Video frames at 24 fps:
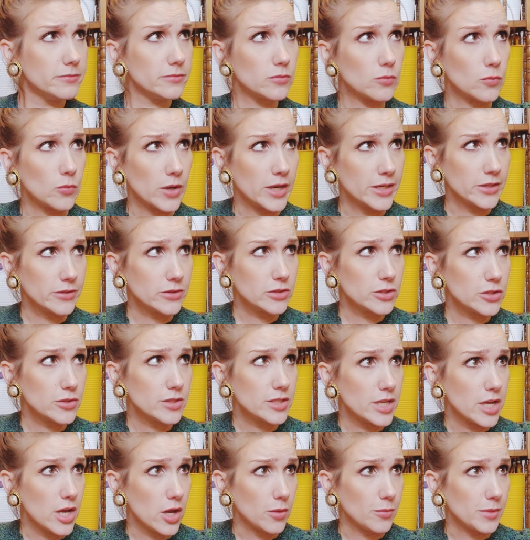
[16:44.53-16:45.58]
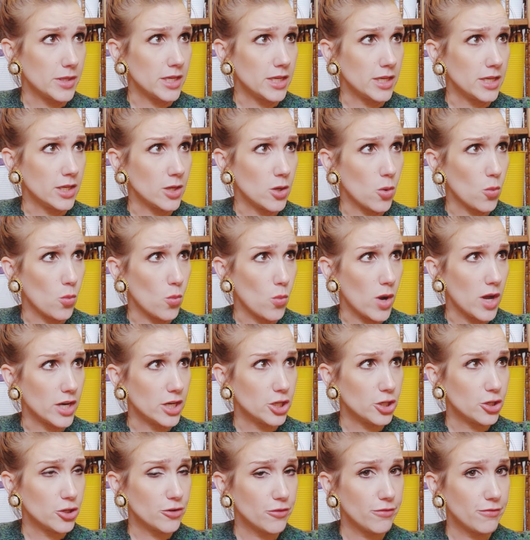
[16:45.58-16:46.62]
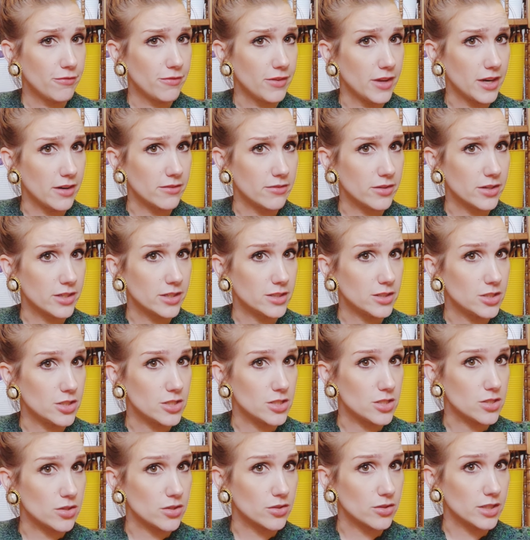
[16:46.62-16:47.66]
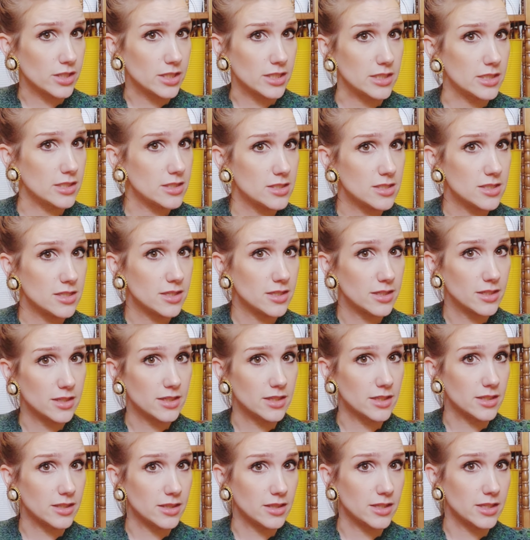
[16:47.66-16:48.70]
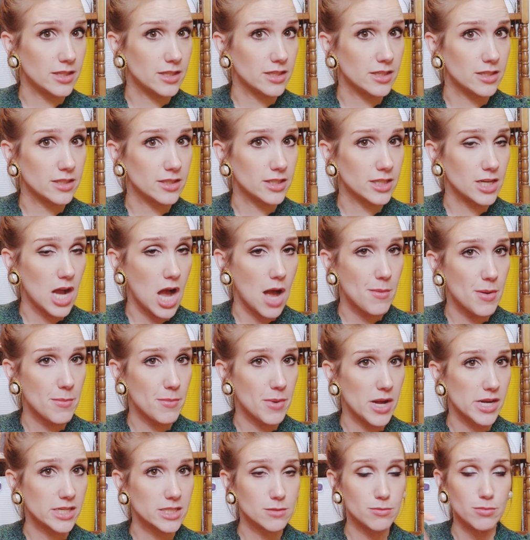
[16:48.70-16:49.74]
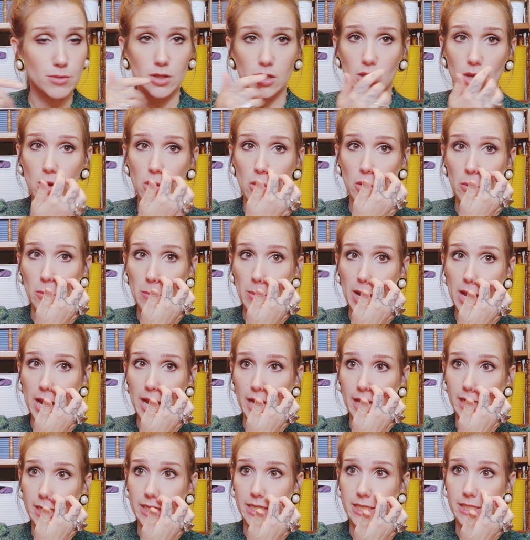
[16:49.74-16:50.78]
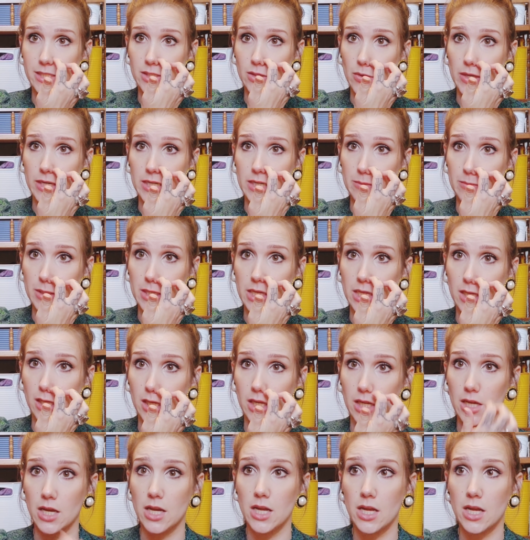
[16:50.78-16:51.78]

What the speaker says: why don't you tell me what your favorite dessert is in the comment box below? Mine is going to be